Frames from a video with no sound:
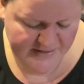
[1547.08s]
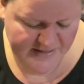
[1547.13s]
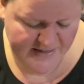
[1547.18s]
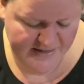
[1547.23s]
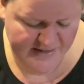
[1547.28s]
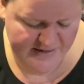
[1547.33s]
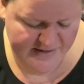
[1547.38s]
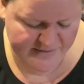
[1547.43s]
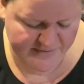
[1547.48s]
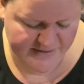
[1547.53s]

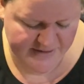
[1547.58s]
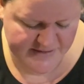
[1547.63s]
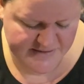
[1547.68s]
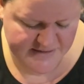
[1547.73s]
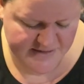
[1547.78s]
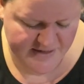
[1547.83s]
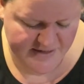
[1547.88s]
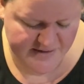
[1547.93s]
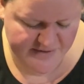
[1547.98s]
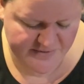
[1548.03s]
Anyway, it's
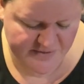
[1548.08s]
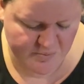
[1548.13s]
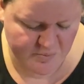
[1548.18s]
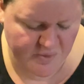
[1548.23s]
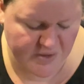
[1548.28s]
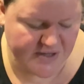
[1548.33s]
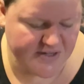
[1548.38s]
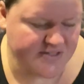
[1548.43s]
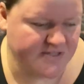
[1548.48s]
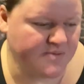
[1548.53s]
kind of
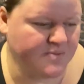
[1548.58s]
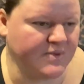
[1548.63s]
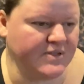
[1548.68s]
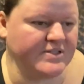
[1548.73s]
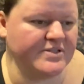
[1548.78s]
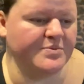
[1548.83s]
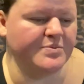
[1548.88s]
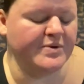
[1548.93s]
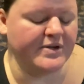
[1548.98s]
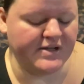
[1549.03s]
impossible
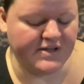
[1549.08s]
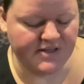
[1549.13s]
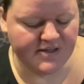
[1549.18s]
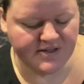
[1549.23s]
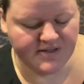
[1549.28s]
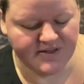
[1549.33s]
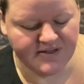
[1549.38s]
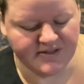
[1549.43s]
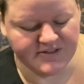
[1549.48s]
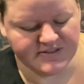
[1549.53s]
to put
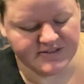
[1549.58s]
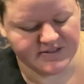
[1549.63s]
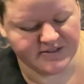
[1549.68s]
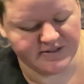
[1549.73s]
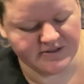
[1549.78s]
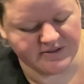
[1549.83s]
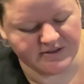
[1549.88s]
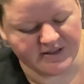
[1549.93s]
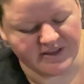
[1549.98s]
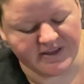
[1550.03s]

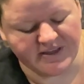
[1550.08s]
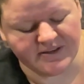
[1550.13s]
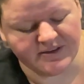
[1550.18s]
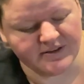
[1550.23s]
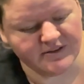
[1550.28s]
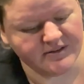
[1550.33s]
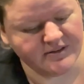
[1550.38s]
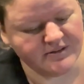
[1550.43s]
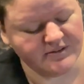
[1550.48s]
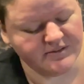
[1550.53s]
into like
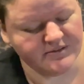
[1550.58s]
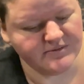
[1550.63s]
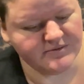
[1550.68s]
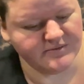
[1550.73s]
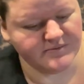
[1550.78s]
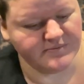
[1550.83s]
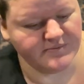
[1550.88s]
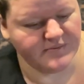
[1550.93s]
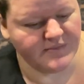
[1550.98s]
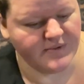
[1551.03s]

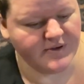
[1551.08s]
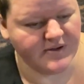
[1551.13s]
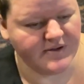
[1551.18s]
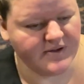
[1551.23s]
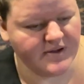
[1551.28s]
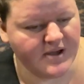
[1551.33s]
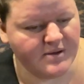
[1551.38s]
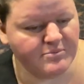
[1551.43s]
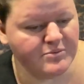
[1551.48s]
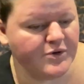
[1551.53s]

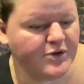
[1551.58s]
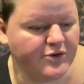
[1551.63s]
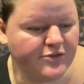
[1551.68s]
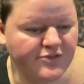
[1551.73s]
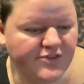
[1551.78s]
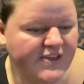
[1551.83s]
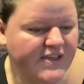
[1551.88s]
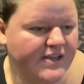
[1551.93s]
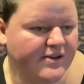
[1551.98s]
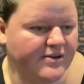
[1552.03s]
a
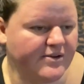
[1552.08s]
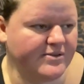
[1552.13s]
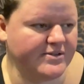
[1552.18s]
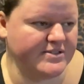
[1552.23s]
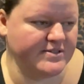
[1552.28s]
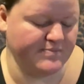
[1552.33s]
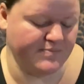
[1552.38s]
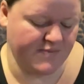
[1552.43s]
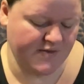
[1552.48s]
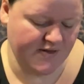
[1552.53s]
movie or
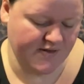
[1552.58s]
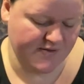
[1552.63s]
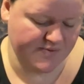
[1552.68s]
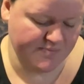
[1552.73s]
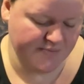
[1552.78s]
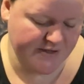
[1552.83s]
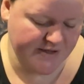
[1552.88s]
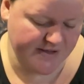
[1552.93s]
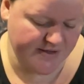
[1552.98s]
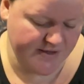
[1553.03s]
something.
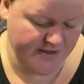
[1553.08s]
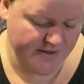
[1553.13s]
But